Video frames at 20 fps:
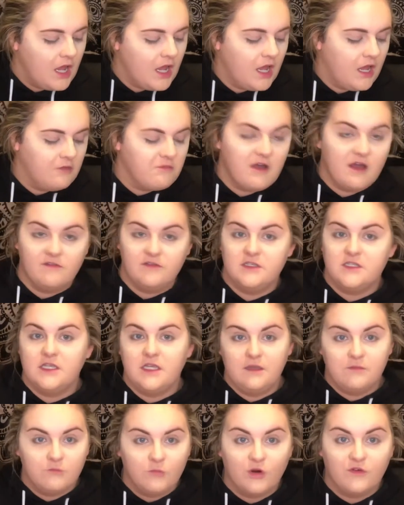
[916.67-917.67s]

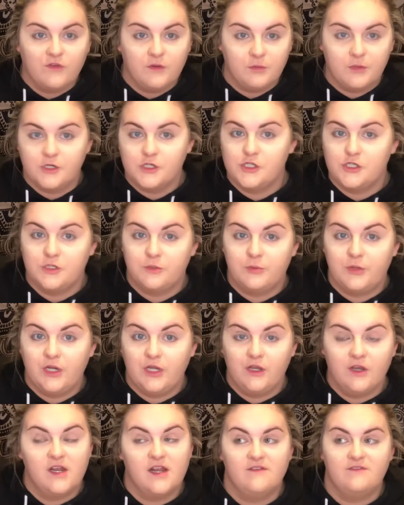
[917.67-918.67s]
Obviously, Morphe brushes are
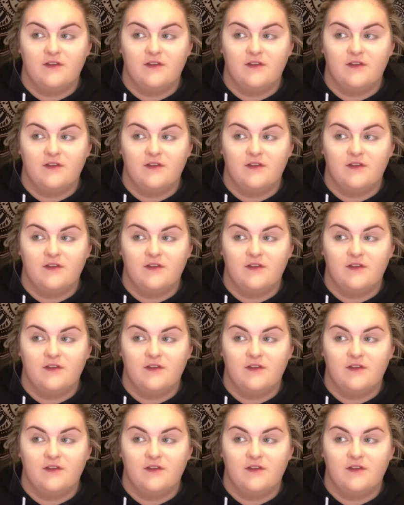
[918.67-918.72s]
pretty good.